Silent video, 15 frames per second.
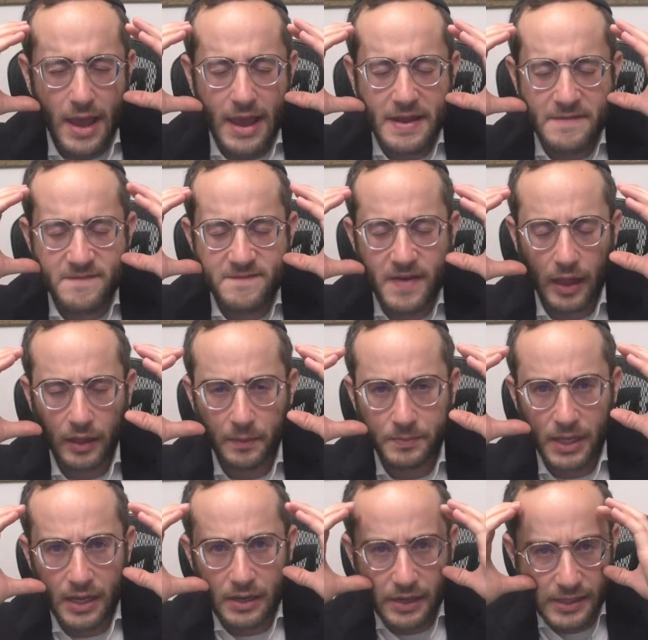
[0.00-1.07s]

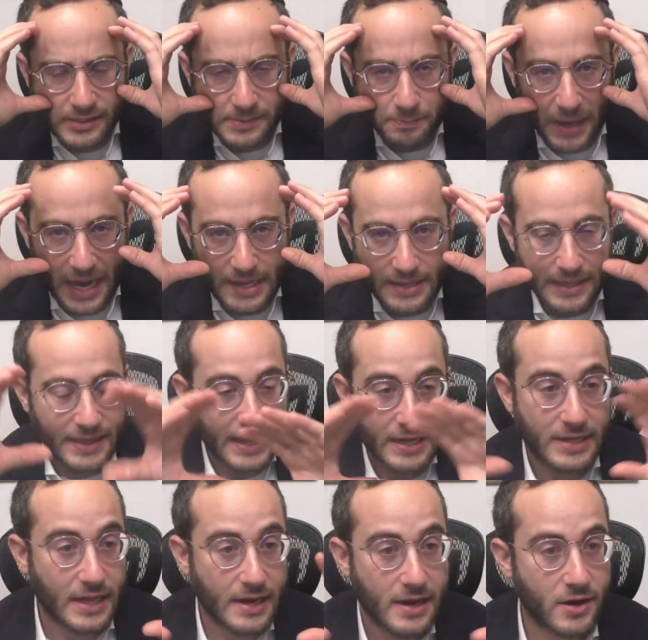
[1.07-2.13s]
enveloped in his painting that he
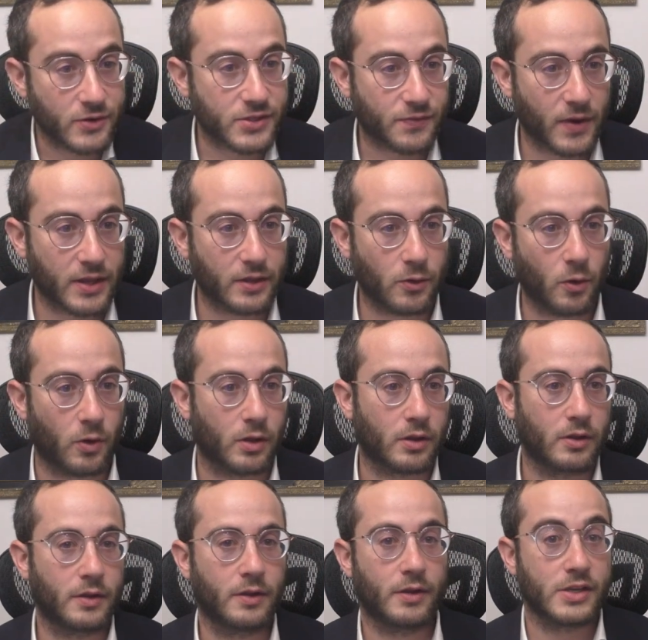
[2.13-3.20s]
didn't hear his friend at
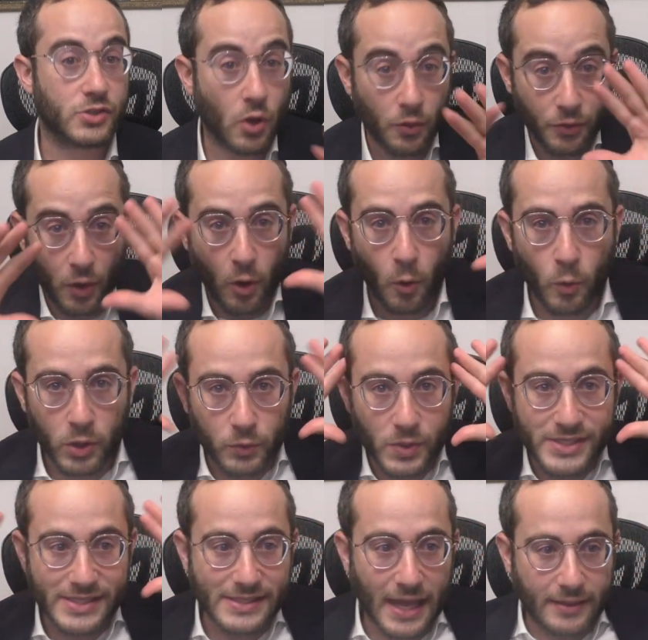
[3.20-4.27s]
all. His whole, the whole world
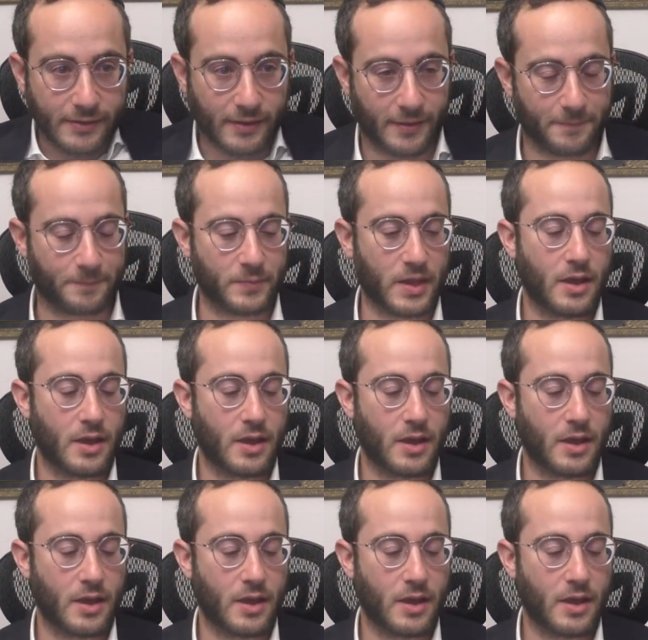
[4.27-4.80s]
was dead to him.